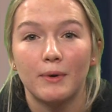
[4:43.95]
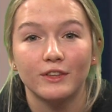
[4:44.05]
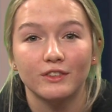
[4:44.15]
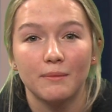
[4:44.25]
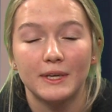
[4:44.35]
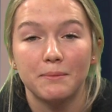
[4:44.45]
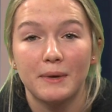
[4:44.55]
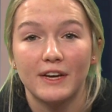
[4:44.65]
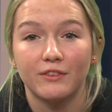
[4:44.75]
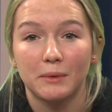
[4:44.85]
Books are being
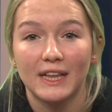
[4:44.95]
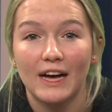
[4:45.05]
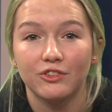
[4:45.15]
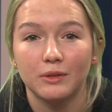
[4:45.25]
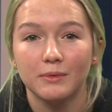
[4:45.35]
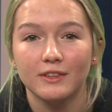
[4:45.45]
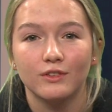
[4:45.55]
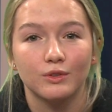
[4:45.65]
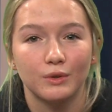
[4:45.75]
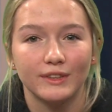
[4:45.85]
banned from classrooms,
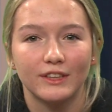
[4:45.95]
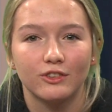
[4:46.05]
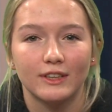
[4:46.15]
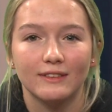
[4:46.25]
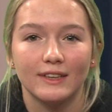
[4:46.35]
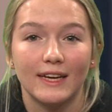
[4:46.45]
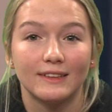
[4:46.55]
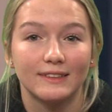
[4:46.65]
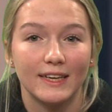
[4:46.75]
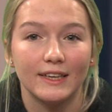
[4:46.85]
school districts,
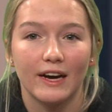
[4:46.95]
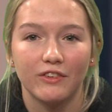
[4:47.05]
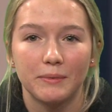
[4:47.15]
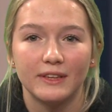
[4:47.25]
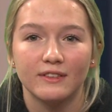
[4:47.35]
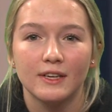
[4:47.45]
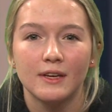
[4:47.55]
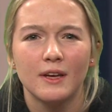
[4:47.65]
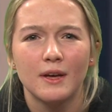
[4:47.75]
and state governments.